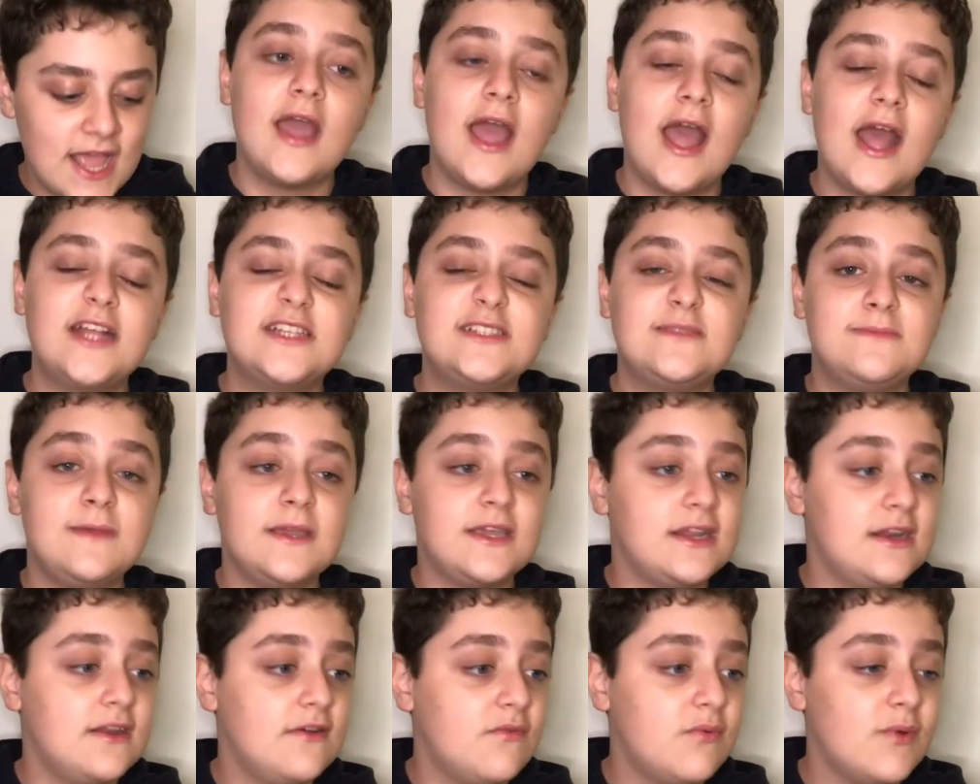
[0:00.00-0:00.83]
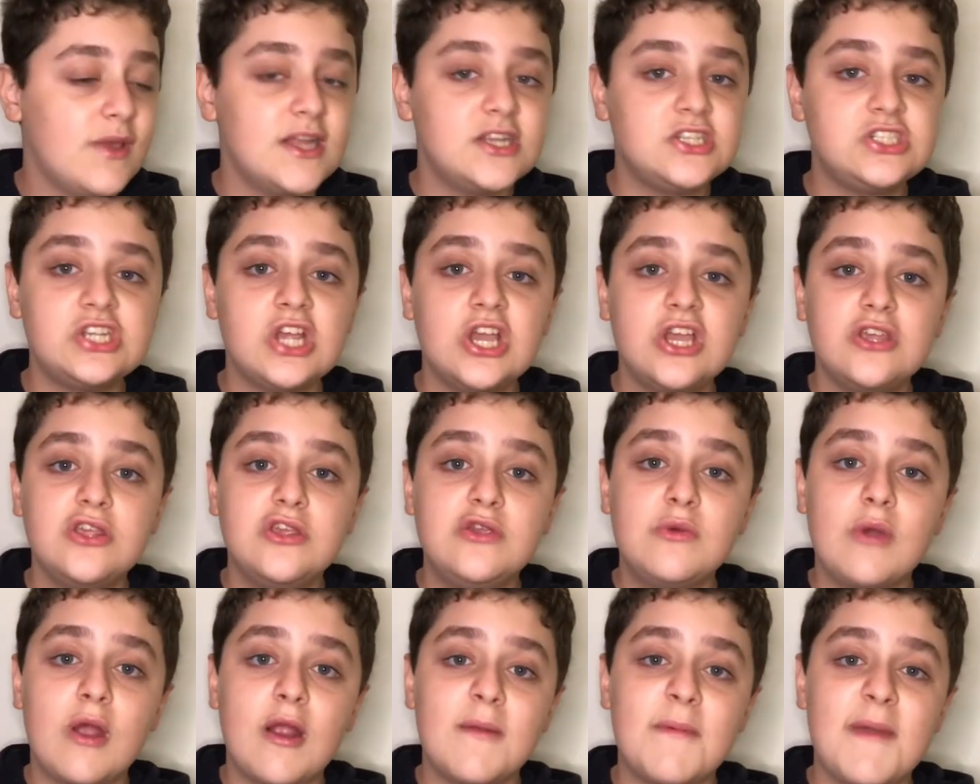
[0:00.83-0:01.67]
And speaking of which,
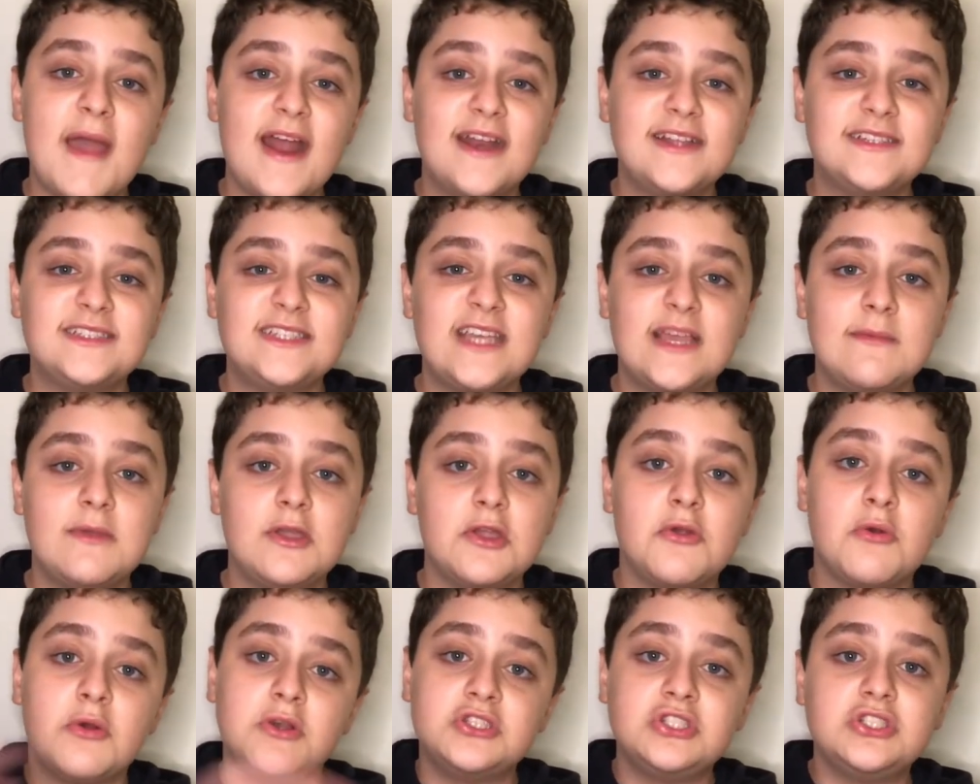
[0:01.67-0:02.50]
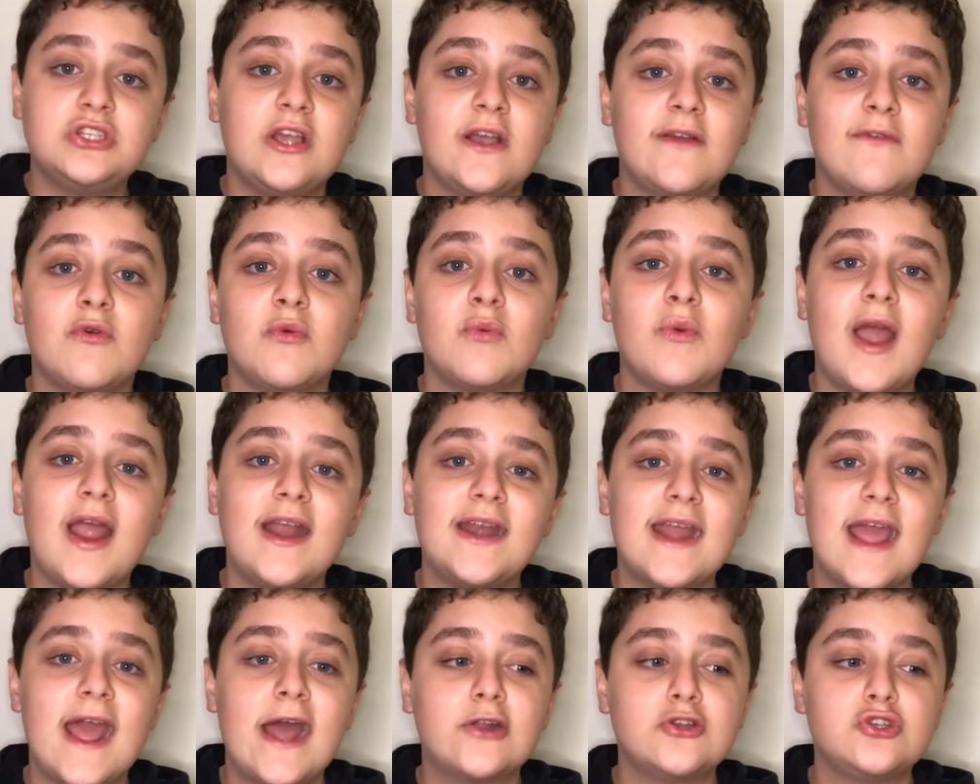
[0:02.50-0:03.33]
you are about to see me crossing over right
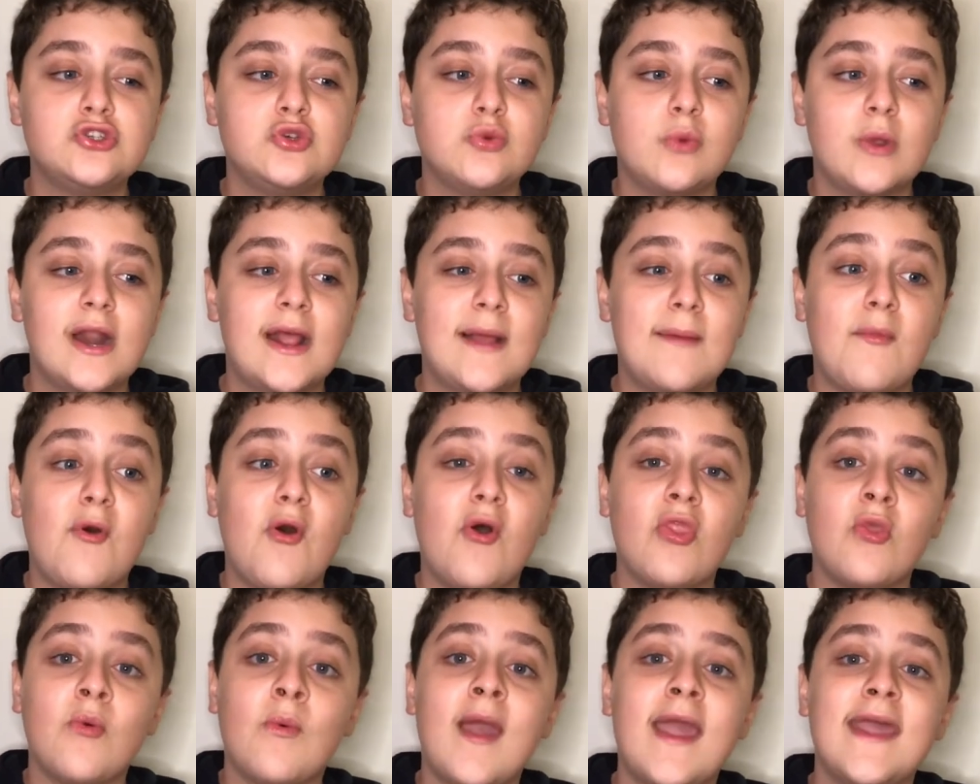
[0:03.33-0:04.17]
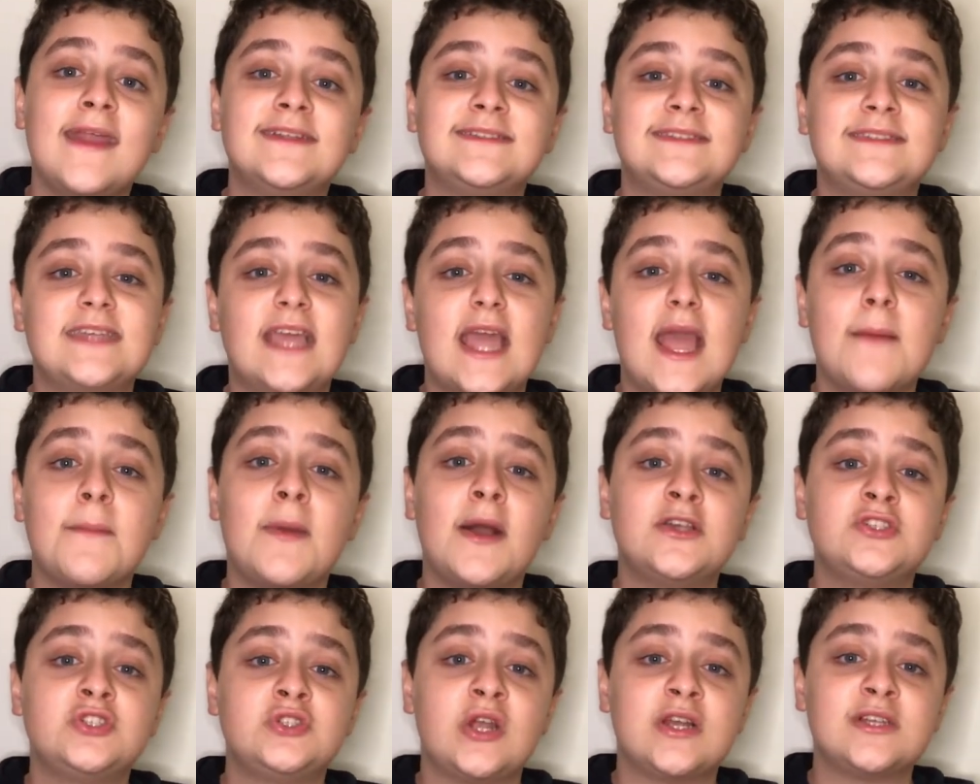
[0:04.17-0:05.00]
now to when I'm on the way to see
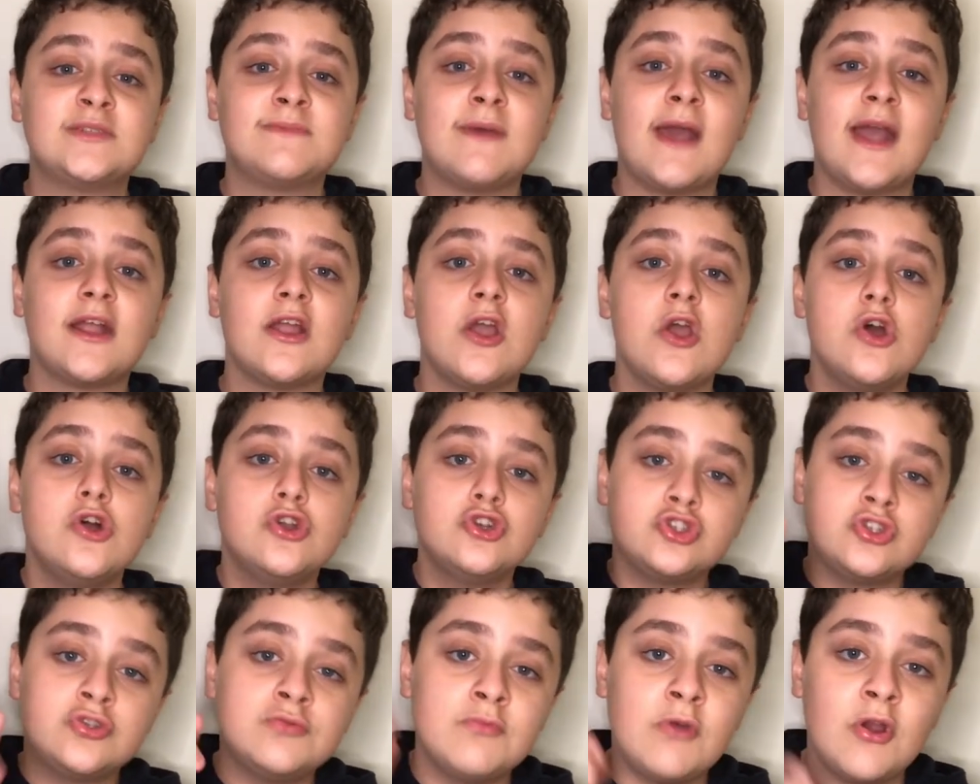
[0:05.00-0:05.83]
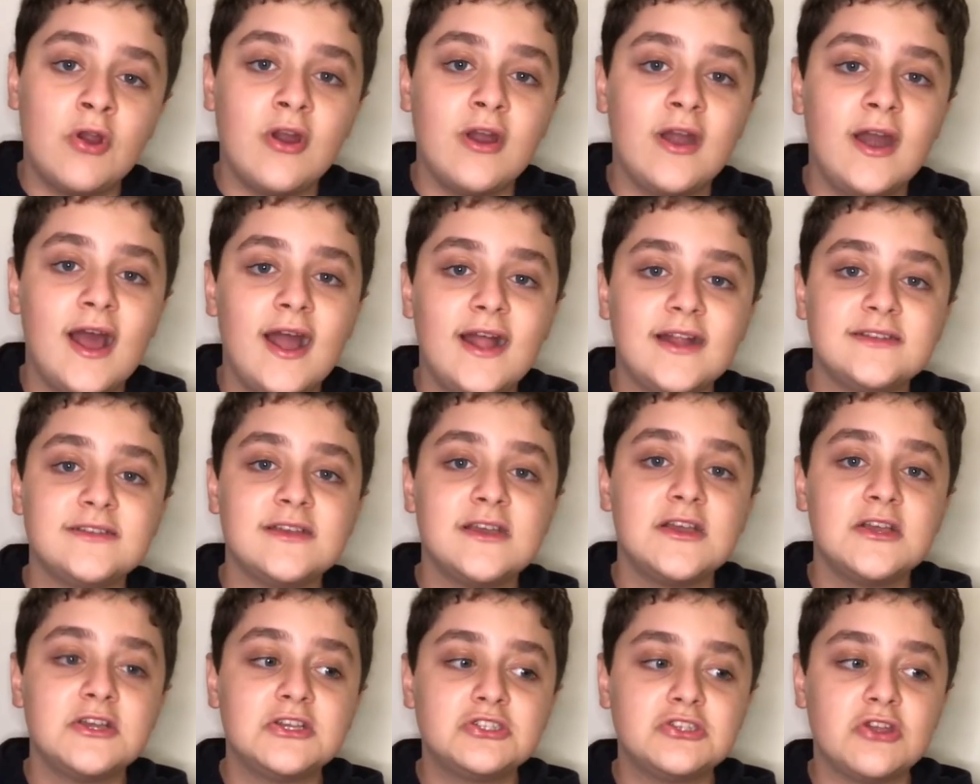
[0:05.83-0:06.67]
Empire Strikes Back tomorrow night.
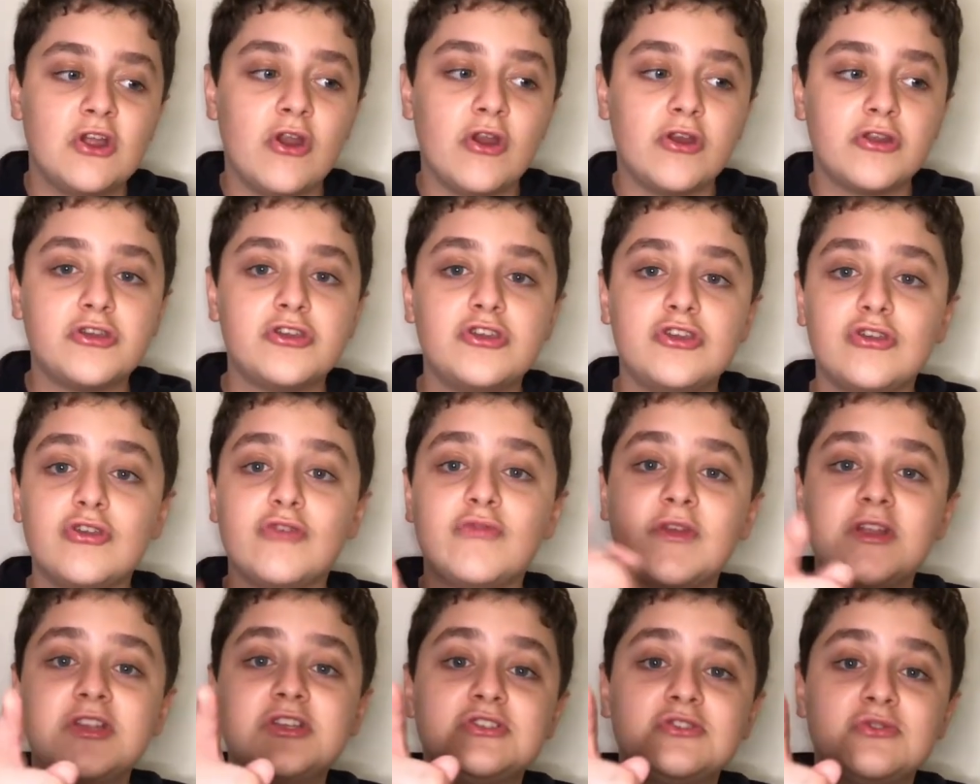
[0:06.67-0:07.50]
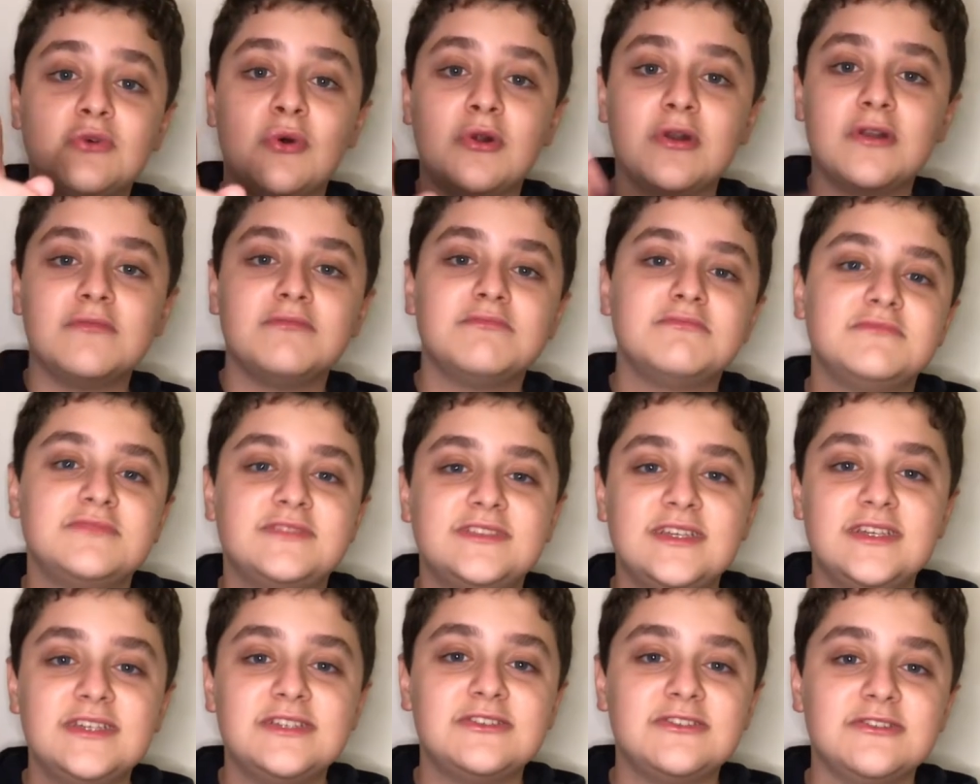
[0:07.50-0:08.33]
So cue feature Jordan.
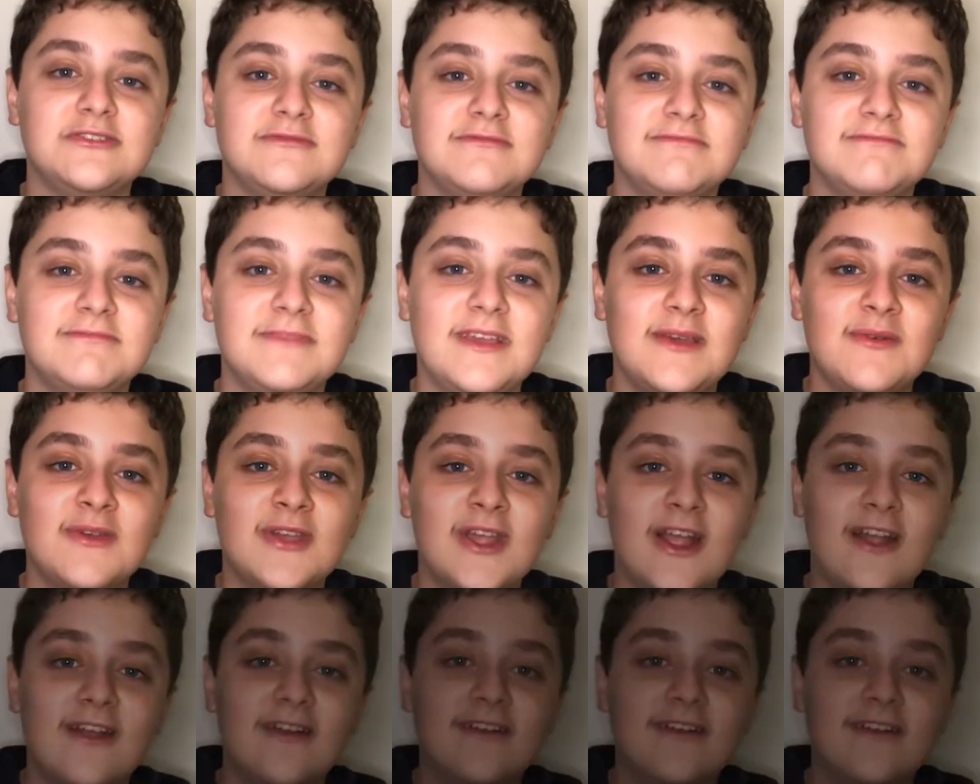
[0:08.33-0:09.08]
See you soon. Here we go.